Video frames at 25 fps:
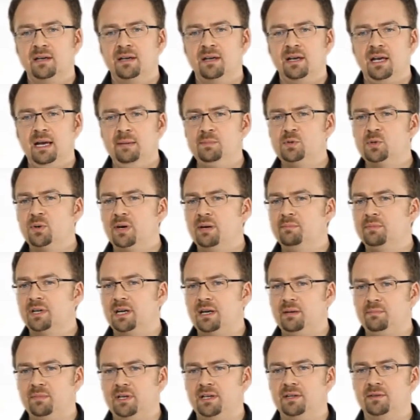M2M in
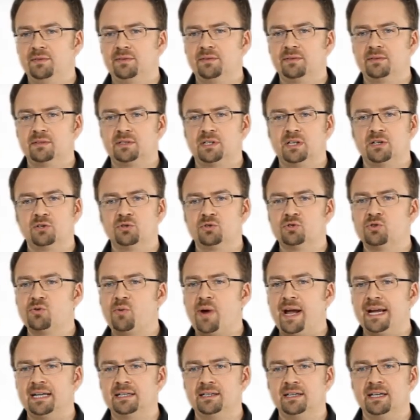M Health can
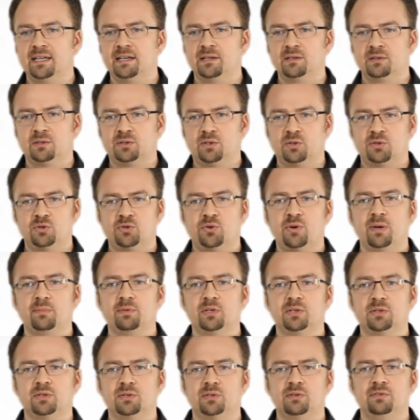greatly
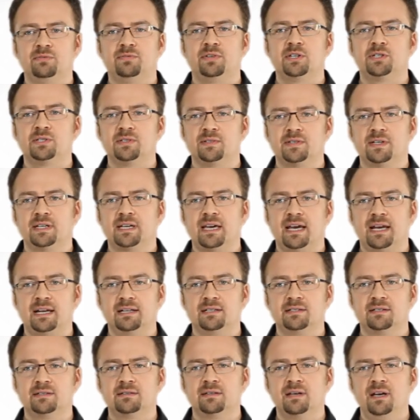contribute to efficiency
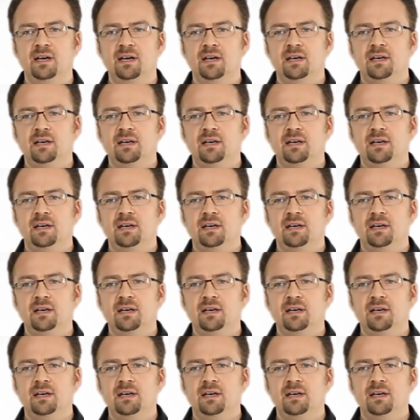gains